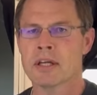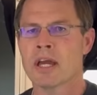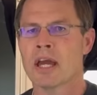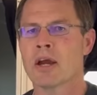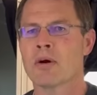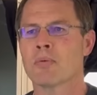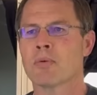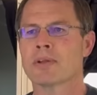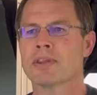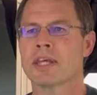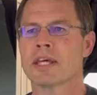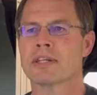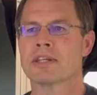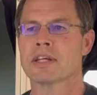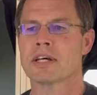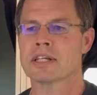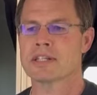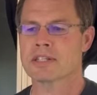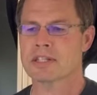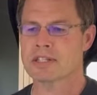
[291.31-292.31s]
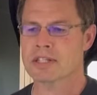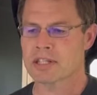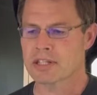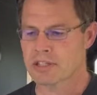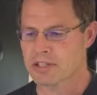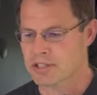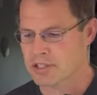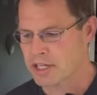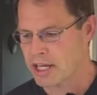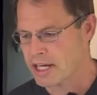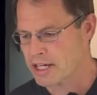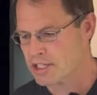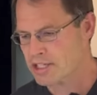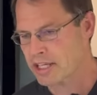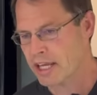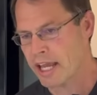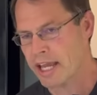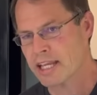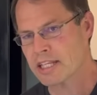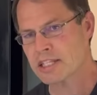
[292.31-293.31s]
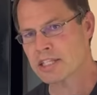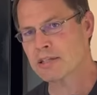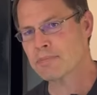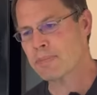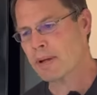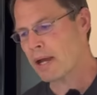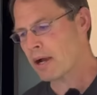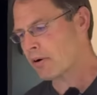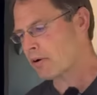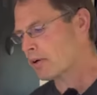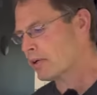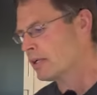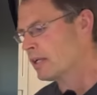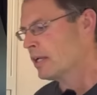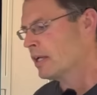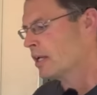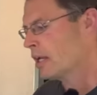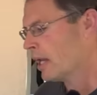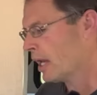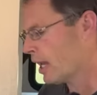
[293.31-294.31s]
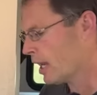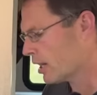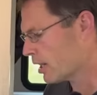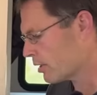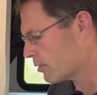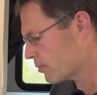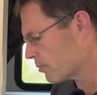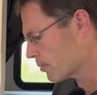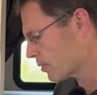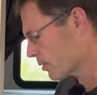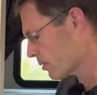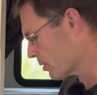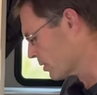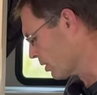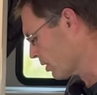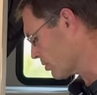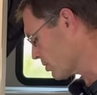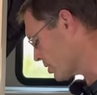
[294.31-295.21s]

And what that does is it takes the AC power and it goes